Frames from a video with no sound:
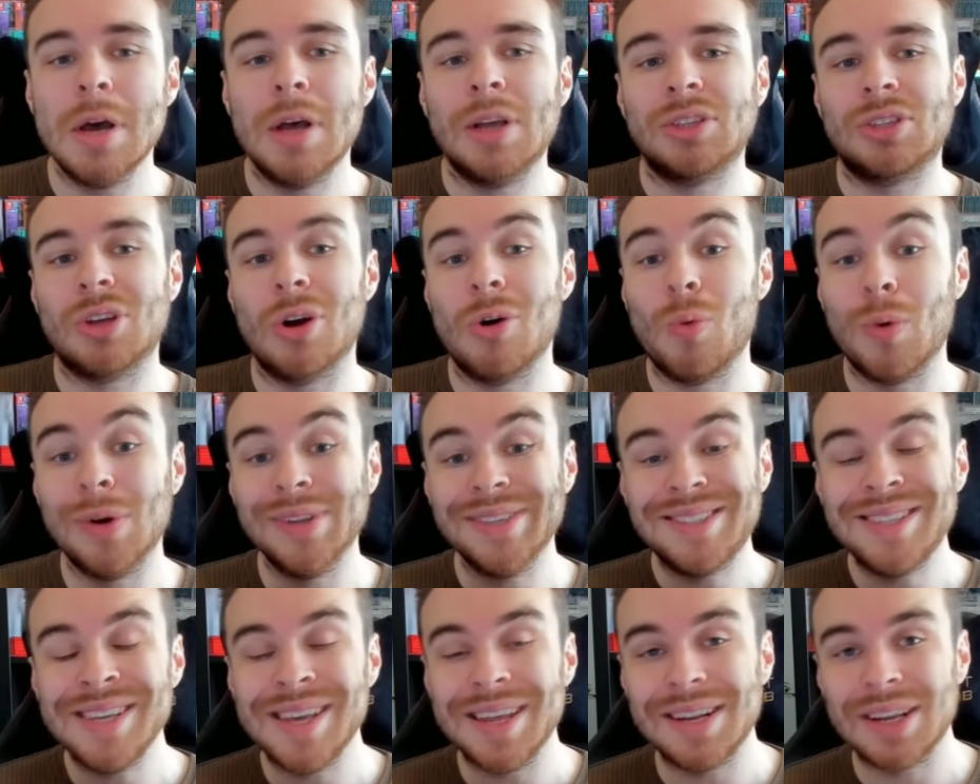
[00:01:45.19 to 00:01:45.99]
So
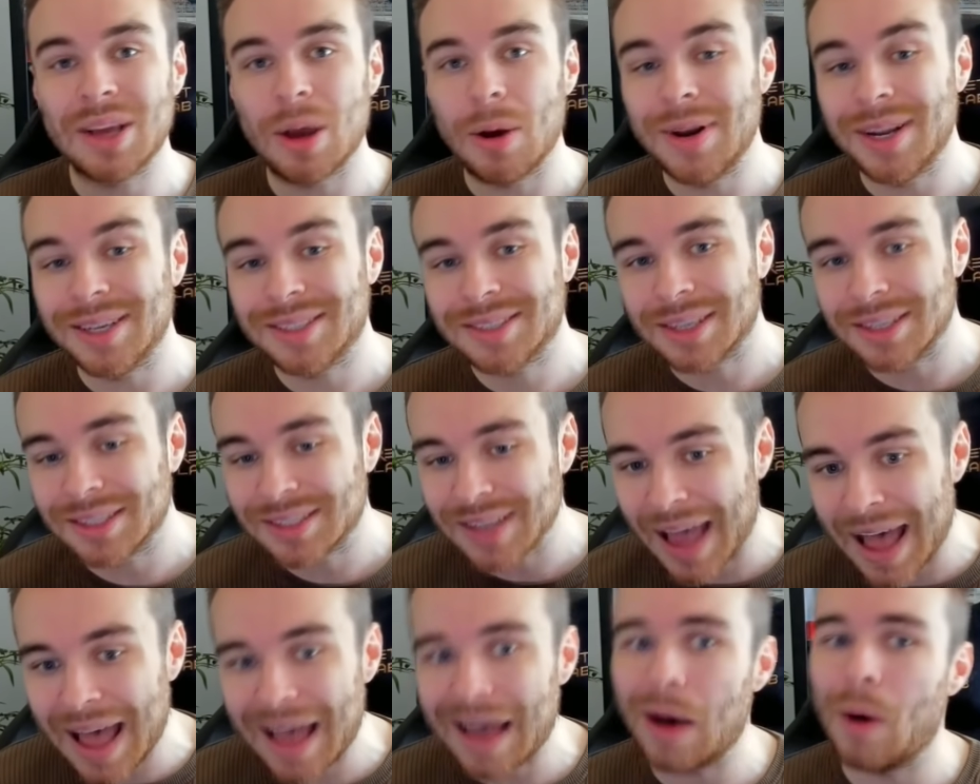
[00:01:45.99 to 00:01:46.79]
once the Indigo Disc
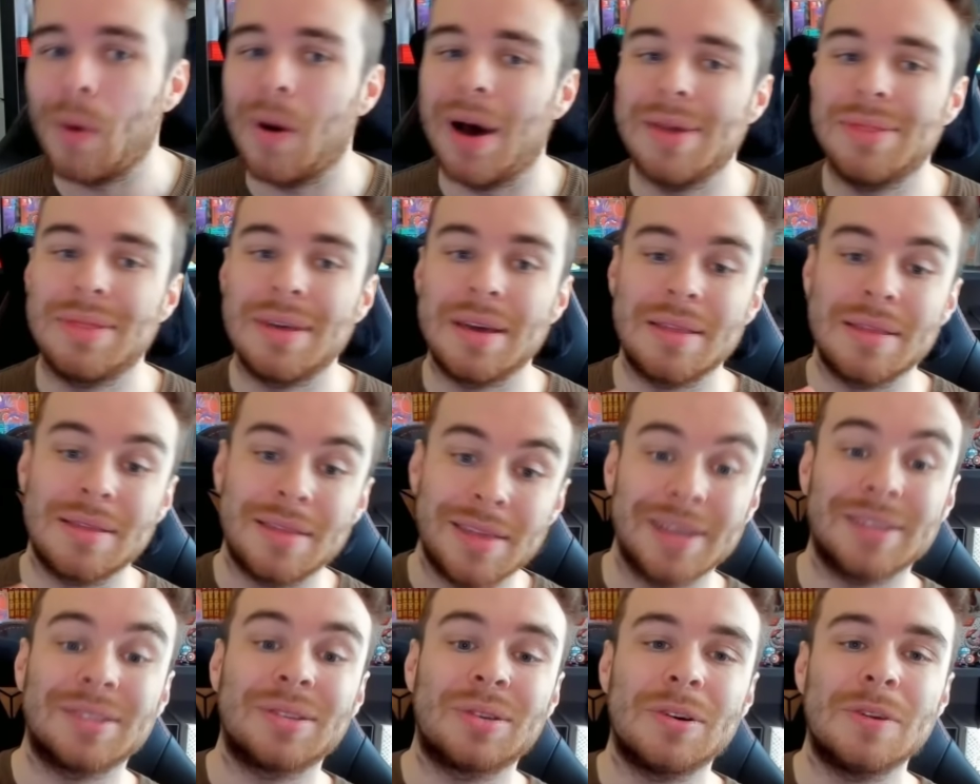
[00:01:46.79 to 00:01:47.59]
is out, I think
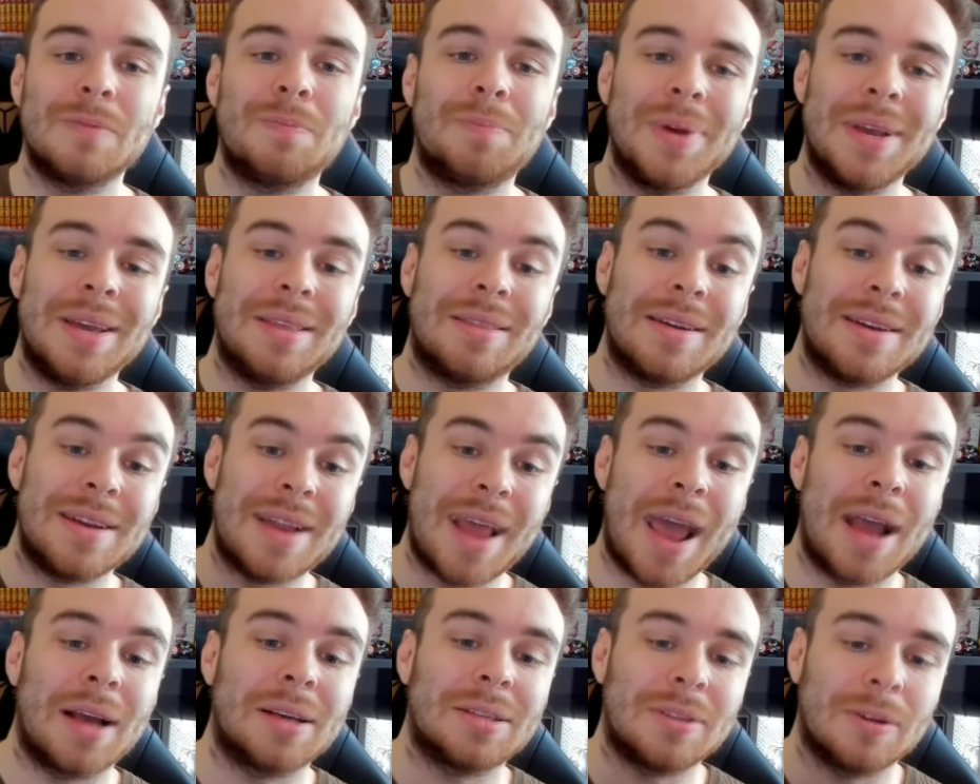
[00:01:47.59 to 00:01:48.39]
this could be the
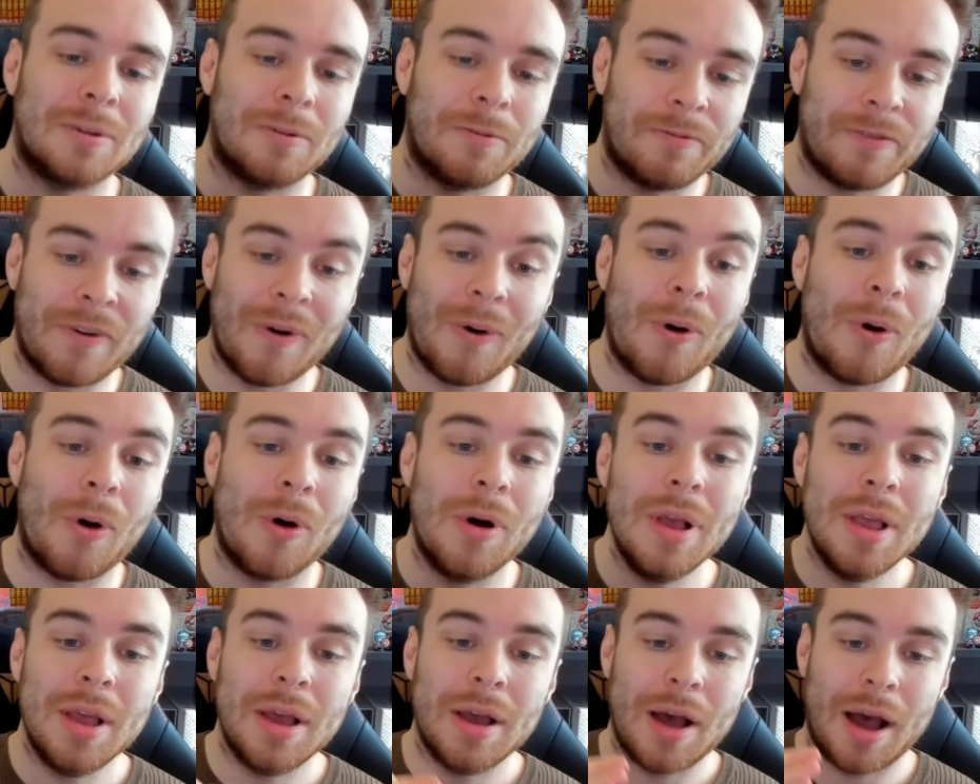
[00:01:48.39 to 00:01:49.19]
next
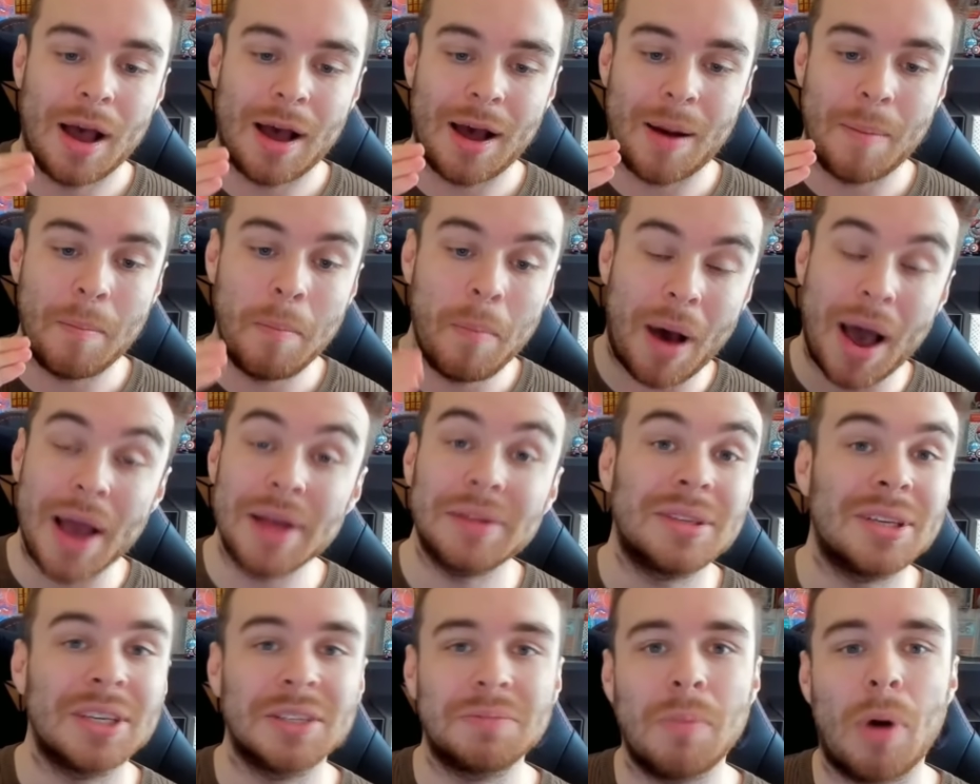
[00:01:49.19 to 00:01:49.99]
four uh,
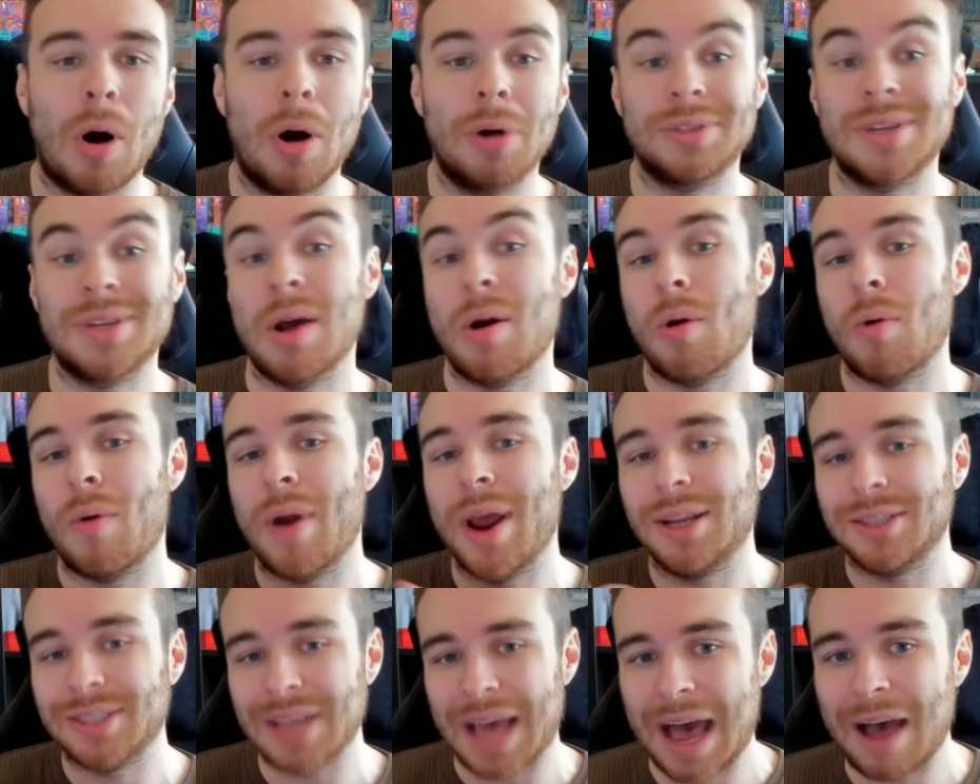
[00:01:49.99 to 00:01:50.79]
Mightiest Mark Terra
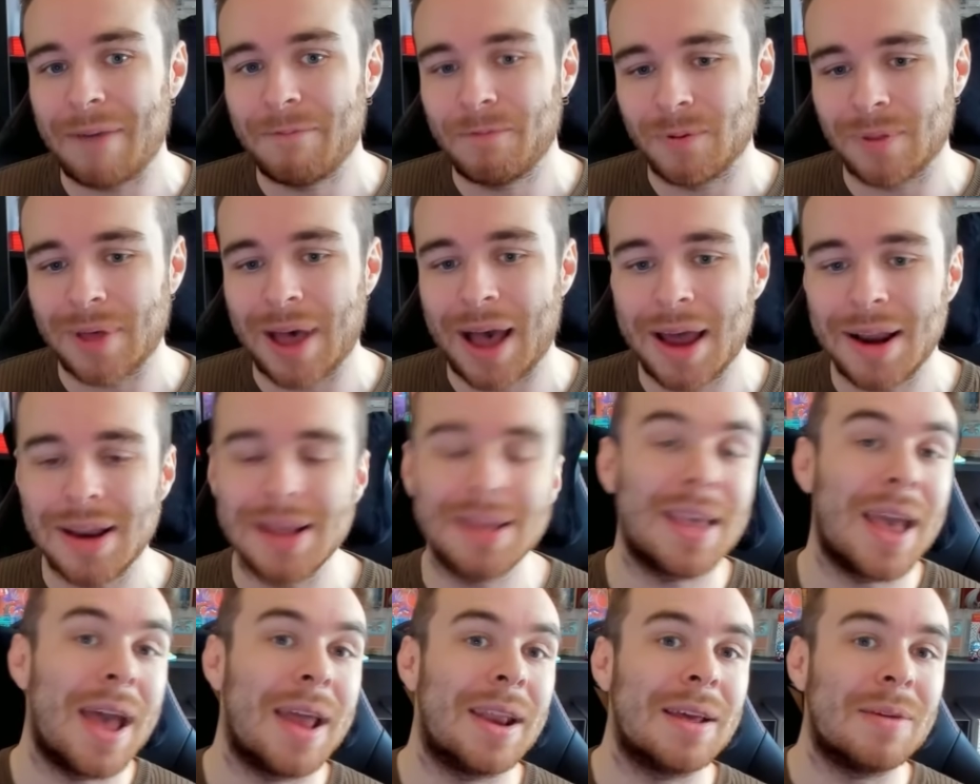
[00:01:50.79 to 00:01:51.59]
raids after that. And
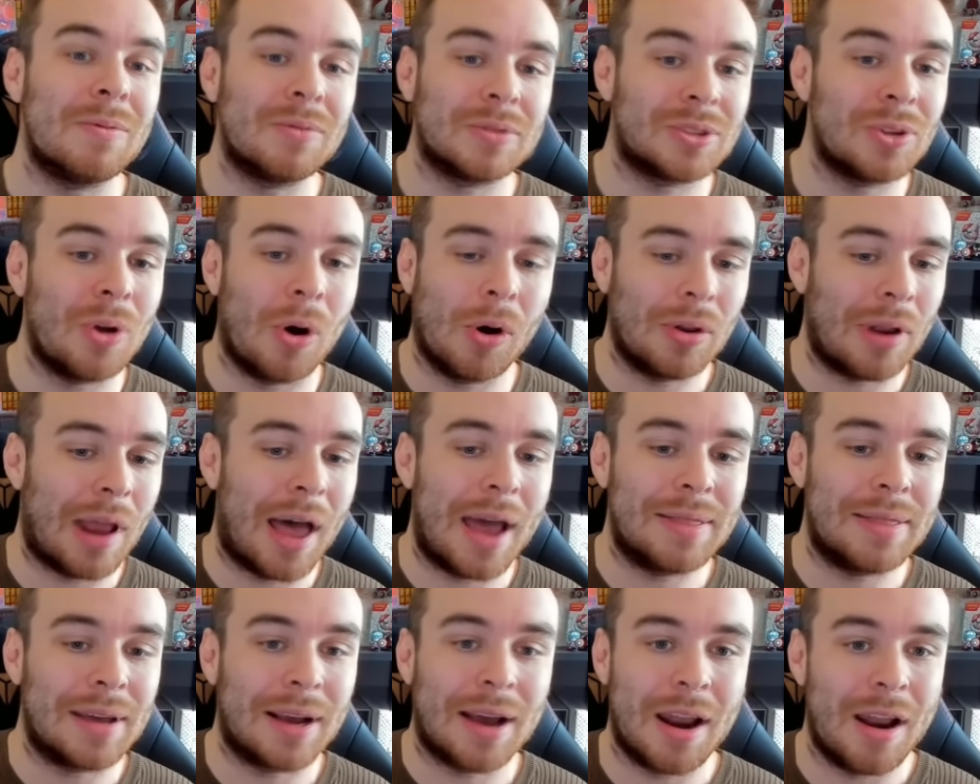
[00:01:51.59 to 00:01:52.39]
again, it's not
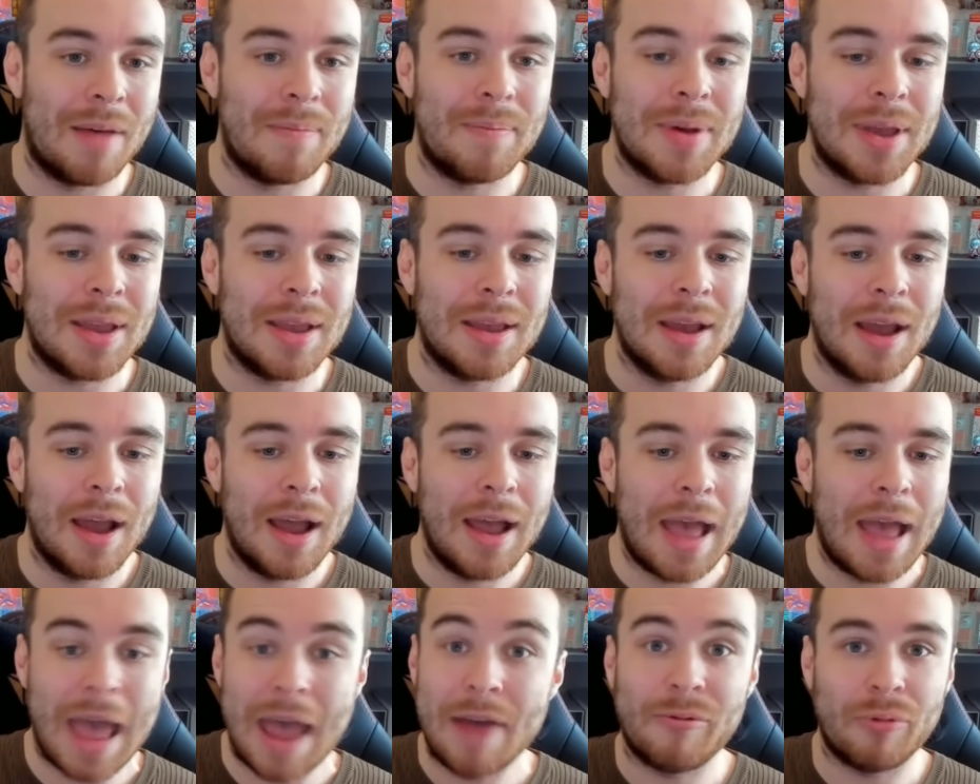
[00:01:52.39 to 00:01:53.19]
like they're going to be
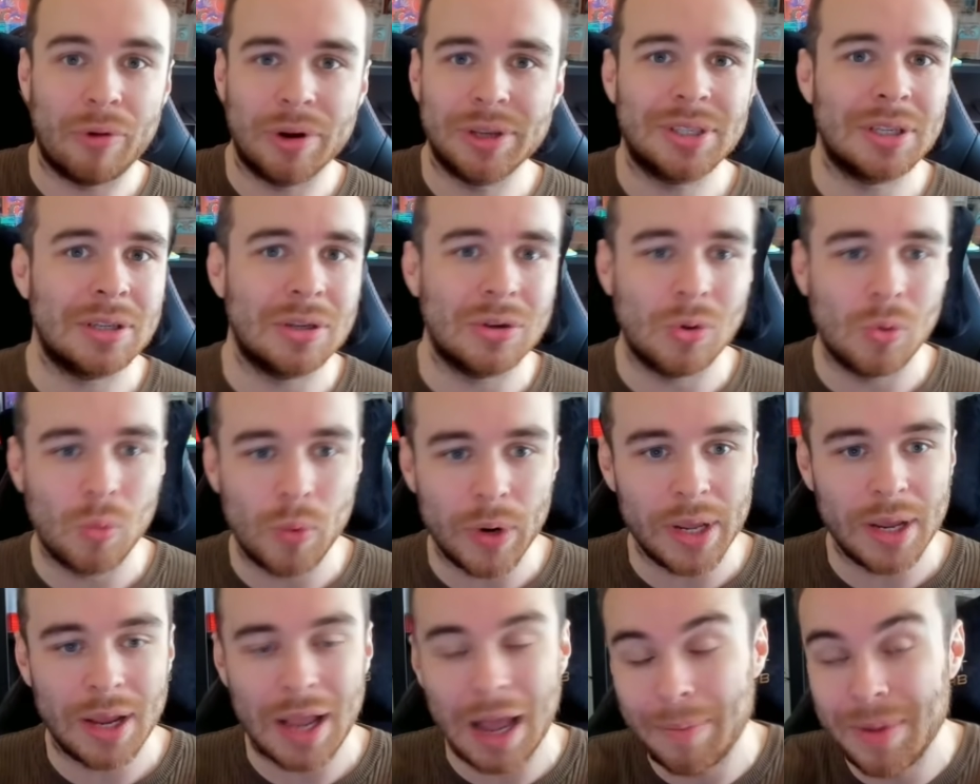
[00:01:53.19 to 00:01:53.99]
every single week.